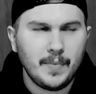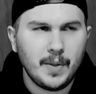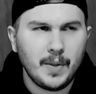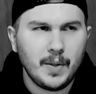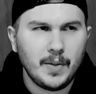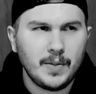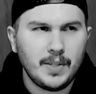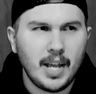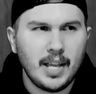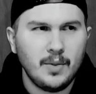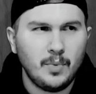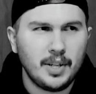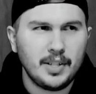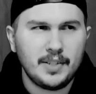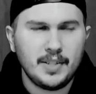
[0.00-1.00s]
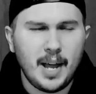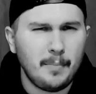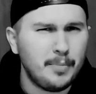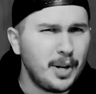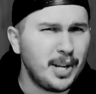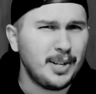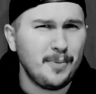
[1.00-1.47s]
said, we're just not
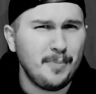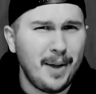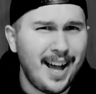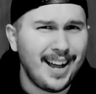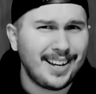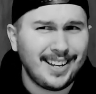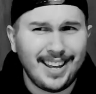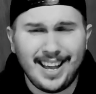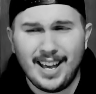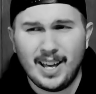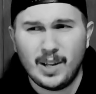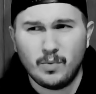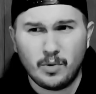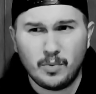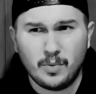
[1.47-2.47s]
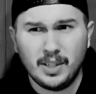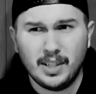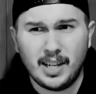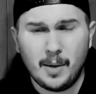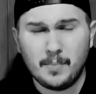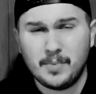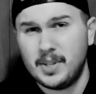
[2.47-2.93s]
bringing her back, and we're
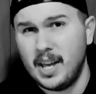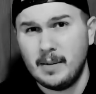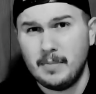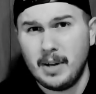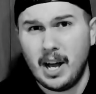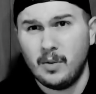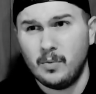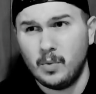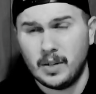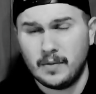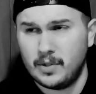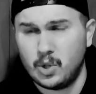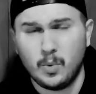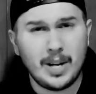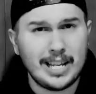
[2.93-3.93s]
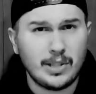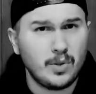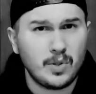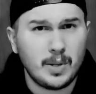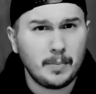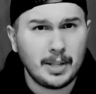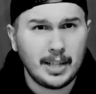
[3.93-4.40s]
really upset about one of her tweets or
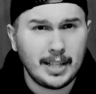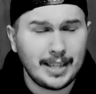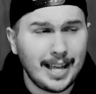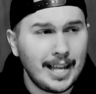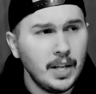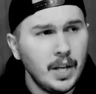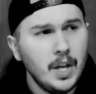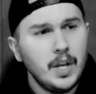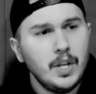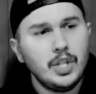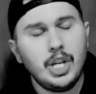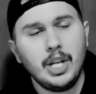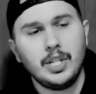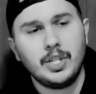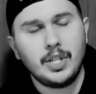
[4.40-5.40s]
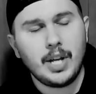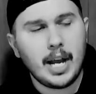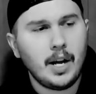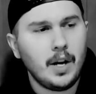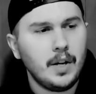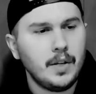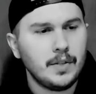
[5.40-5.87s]
something like that. She had
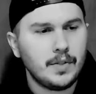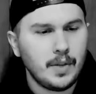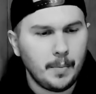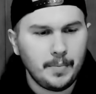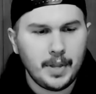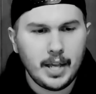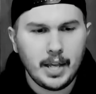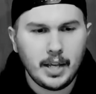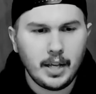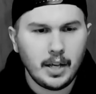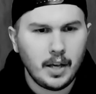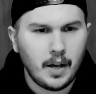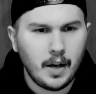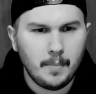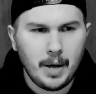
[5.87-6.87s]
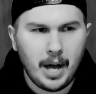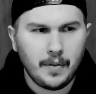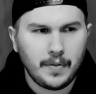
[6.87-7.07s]
shared something about the